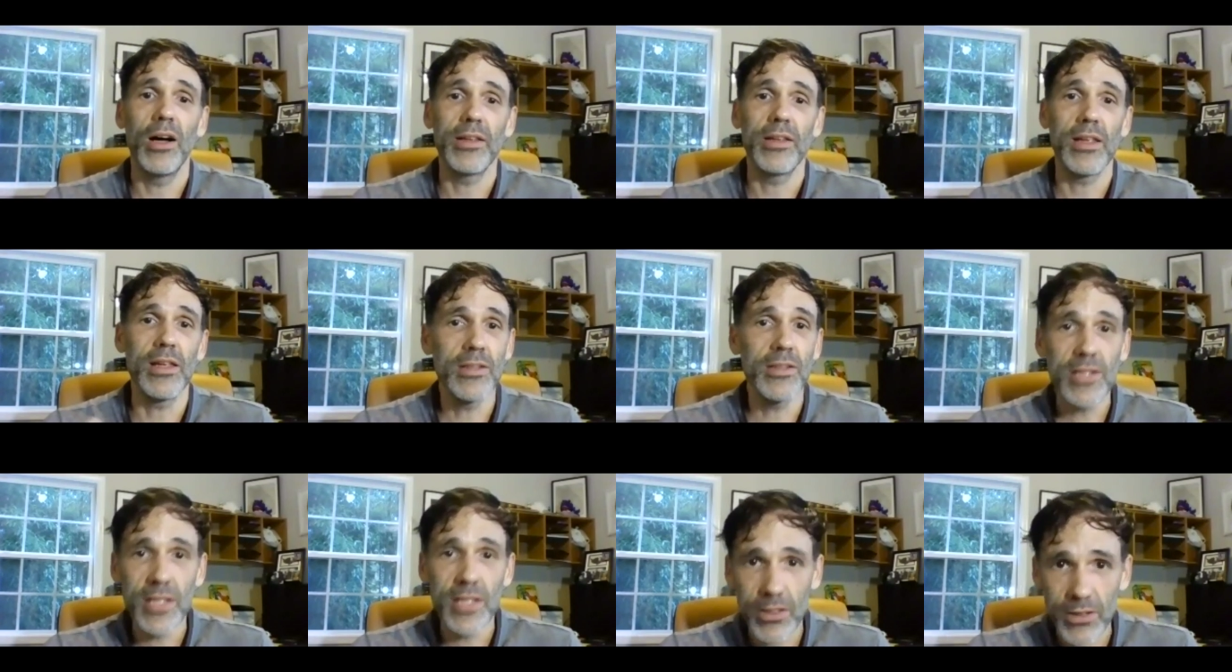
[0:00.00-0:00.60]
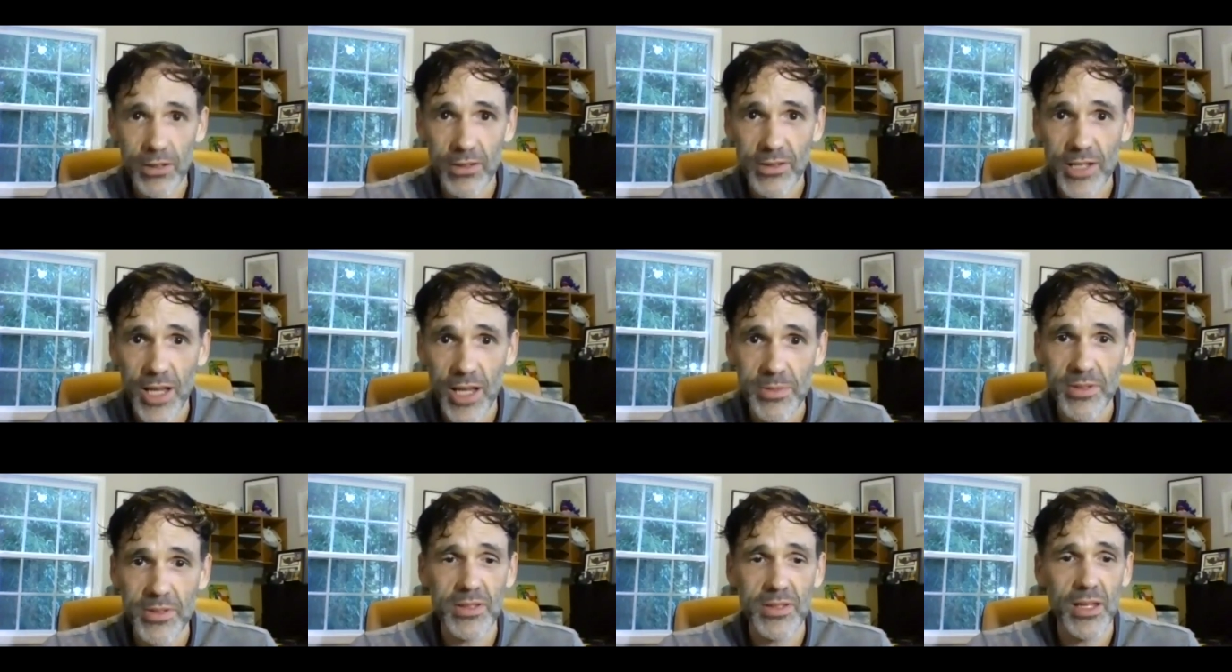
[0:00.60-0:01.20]
interior
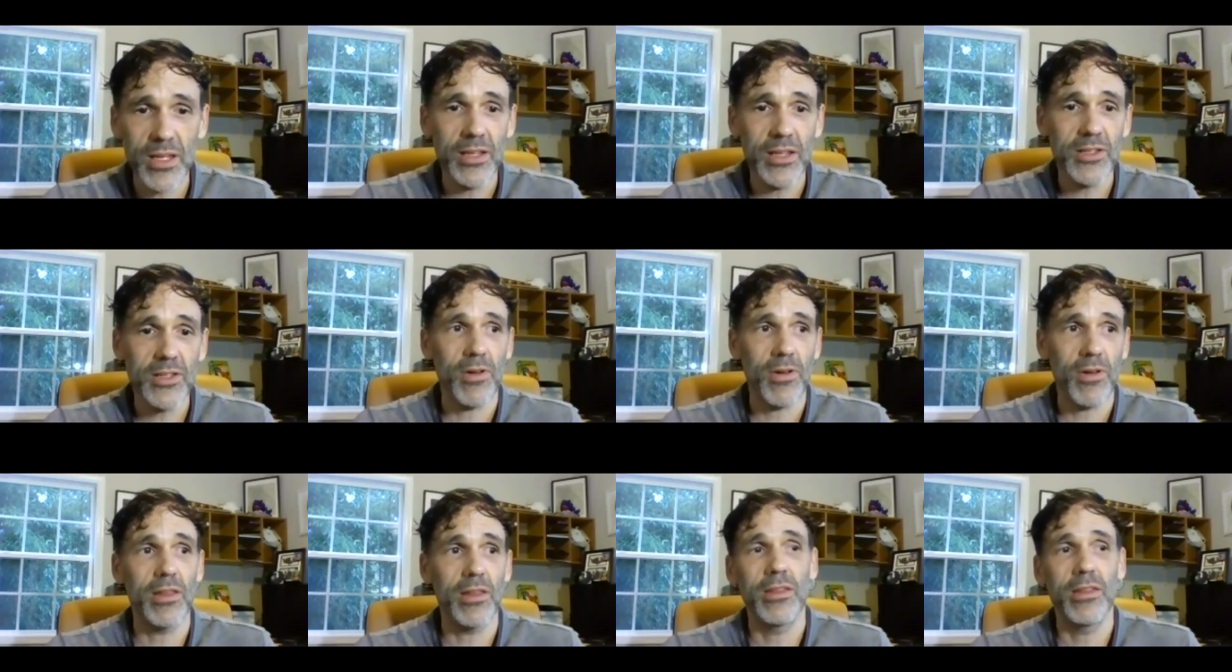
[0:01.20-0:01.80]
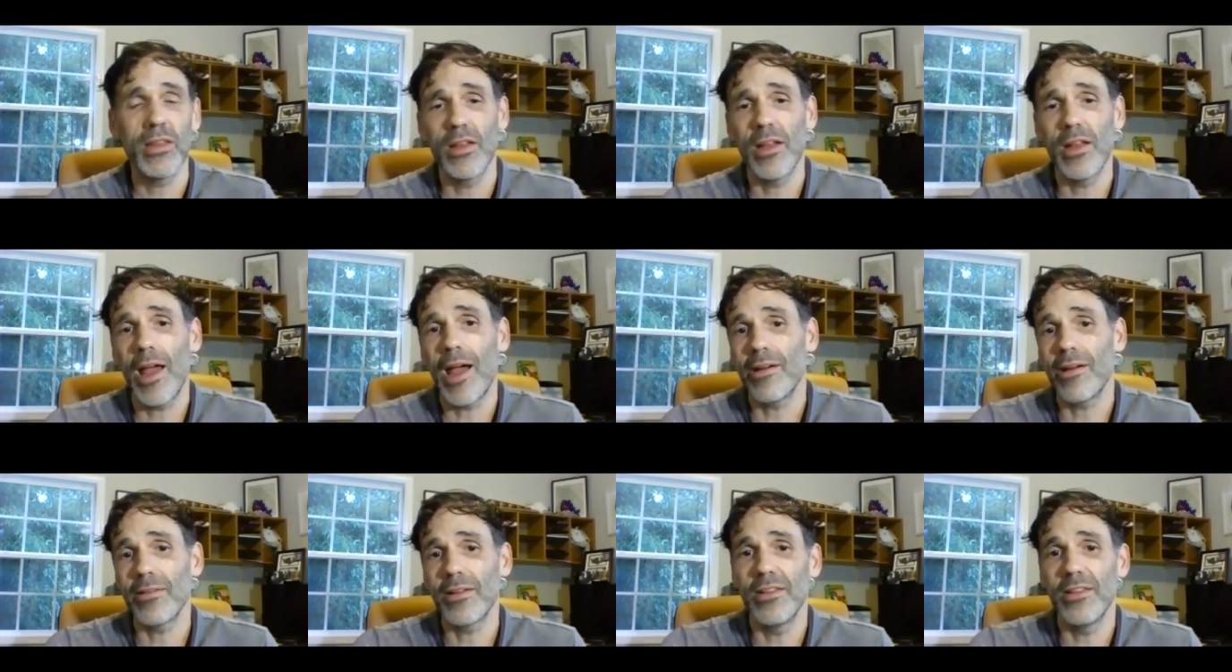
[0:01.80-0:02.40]
types of scenes rather than
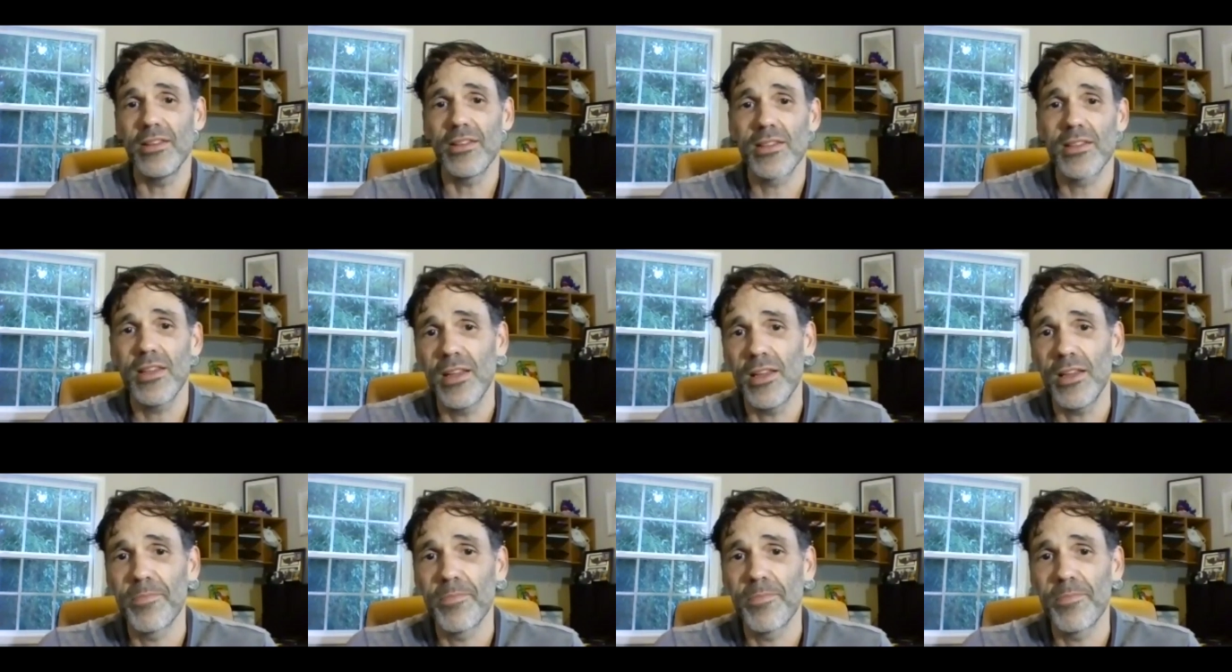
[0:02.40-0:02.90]
out in the city.